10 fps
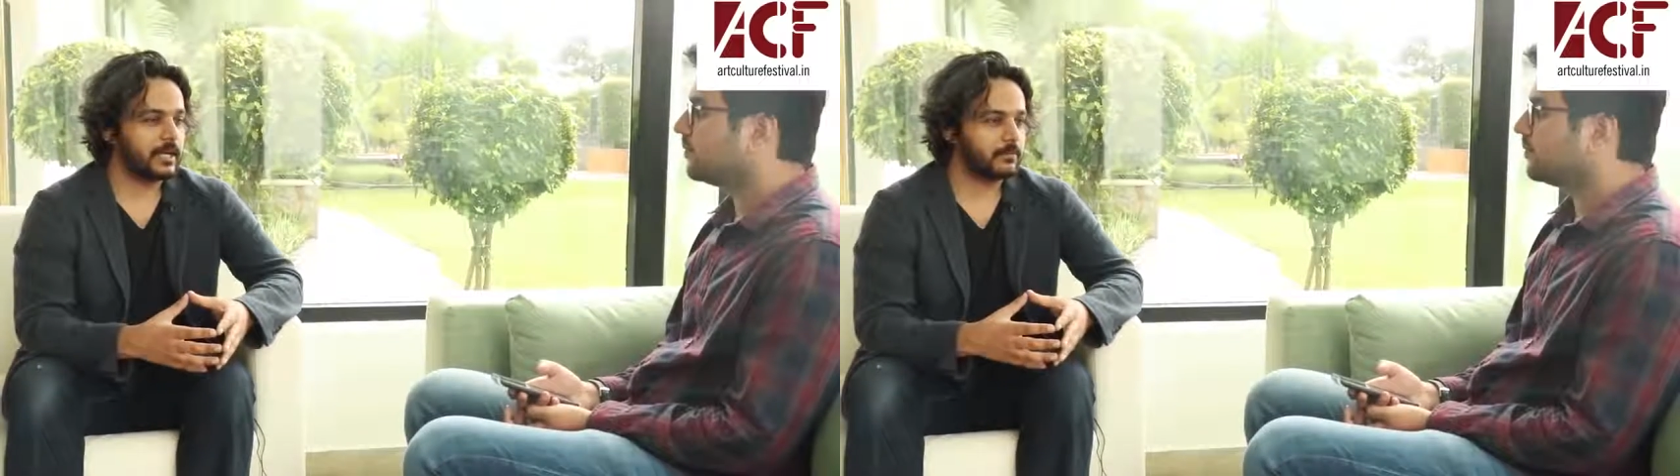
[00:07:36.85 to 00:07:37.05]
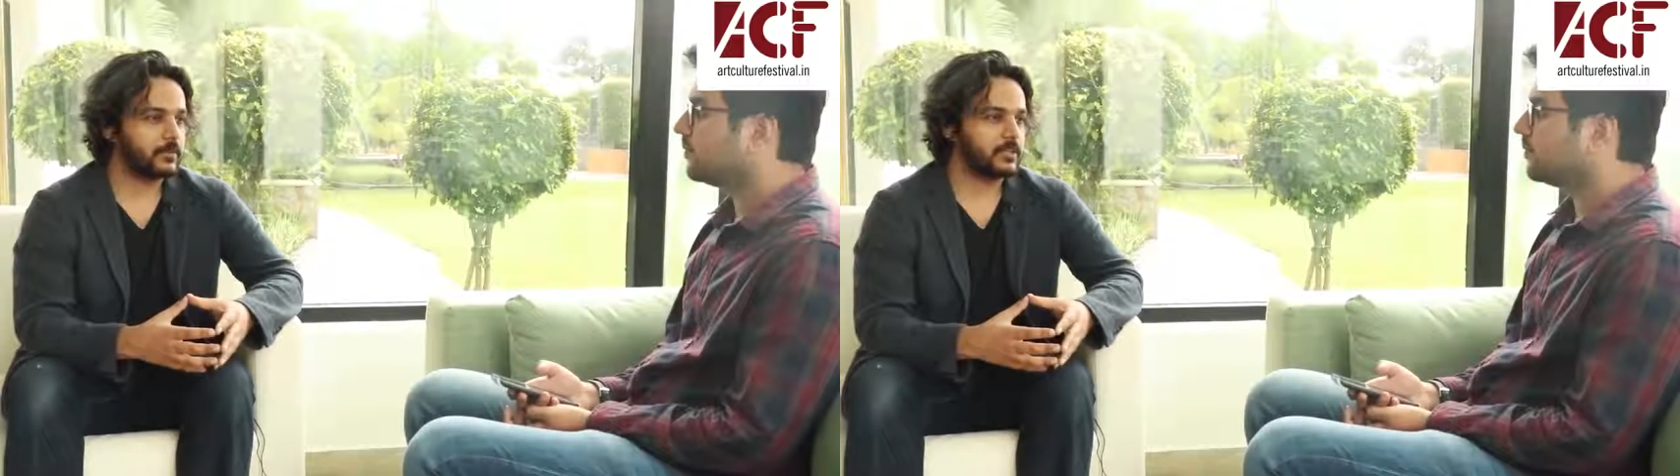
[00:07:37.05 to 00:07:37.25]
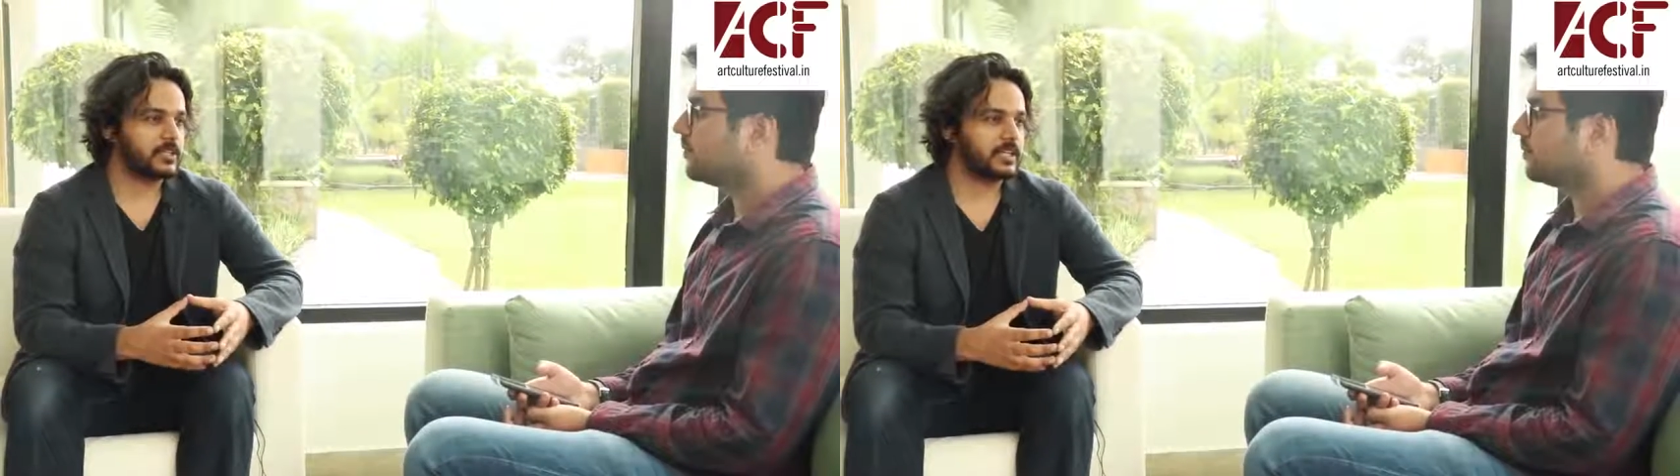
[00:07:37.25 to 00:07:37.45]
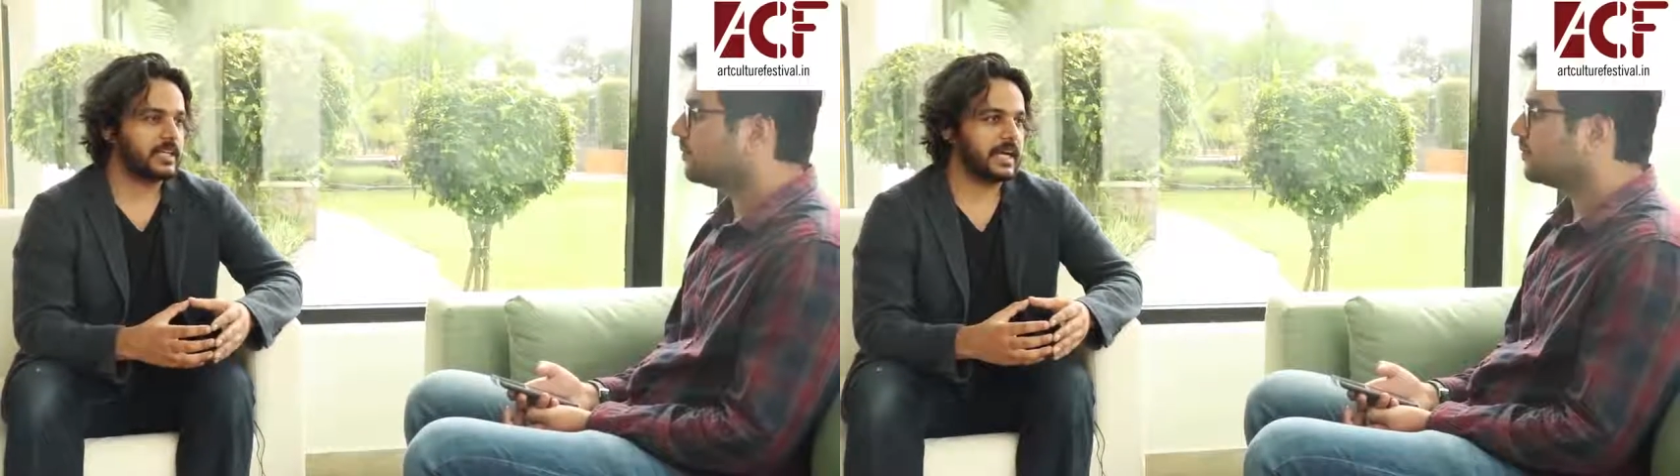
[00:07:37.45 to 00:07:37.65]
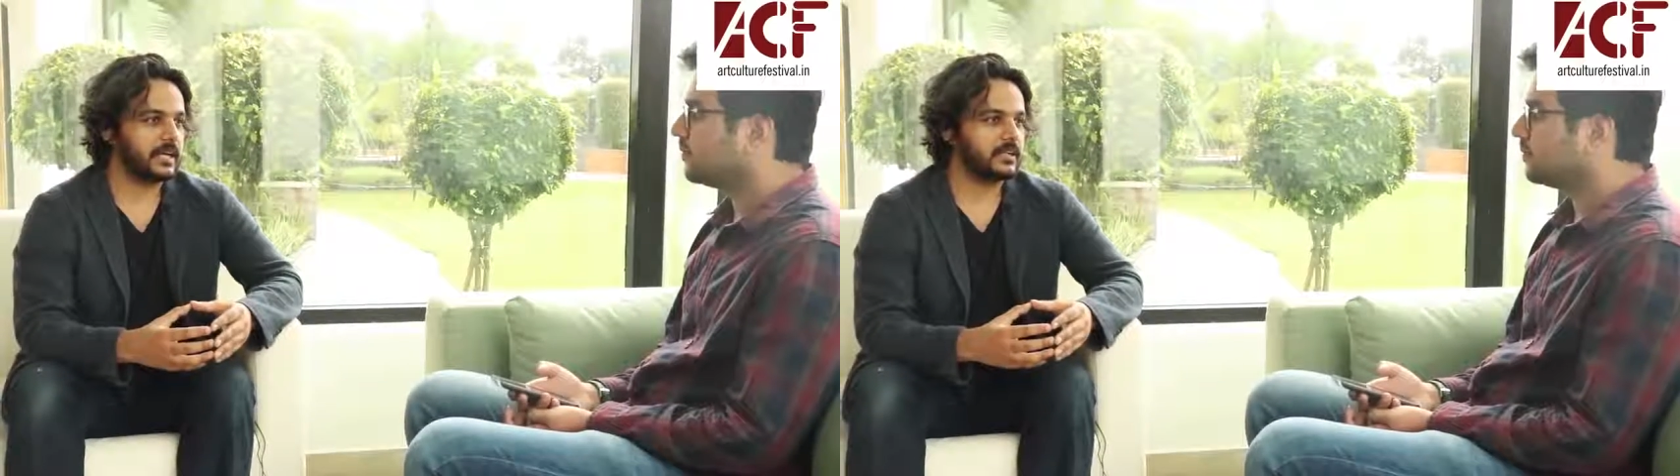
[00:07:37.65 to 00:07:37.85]
I am
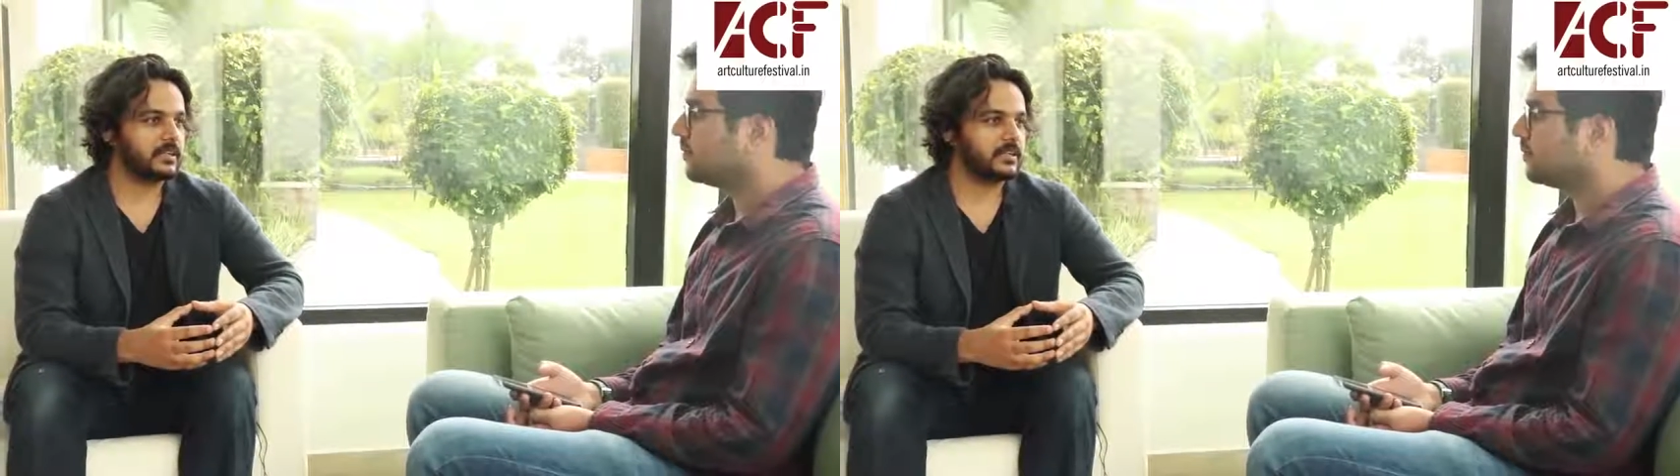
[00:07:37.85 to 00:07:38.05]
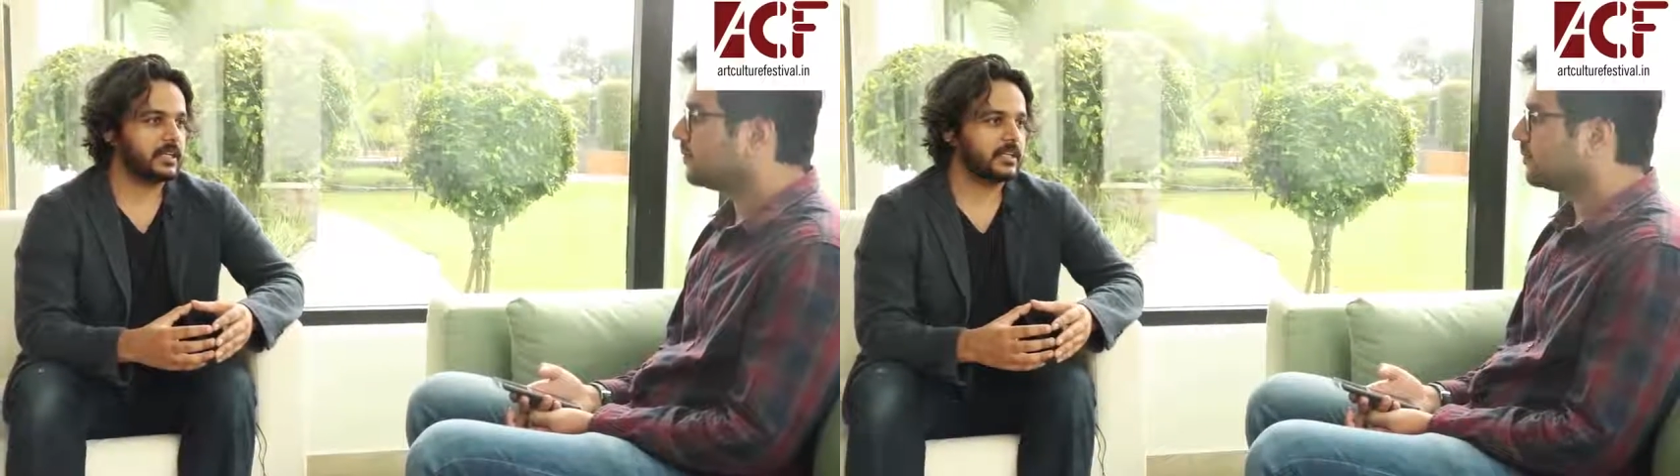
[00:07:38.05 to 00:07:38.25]
personally anchored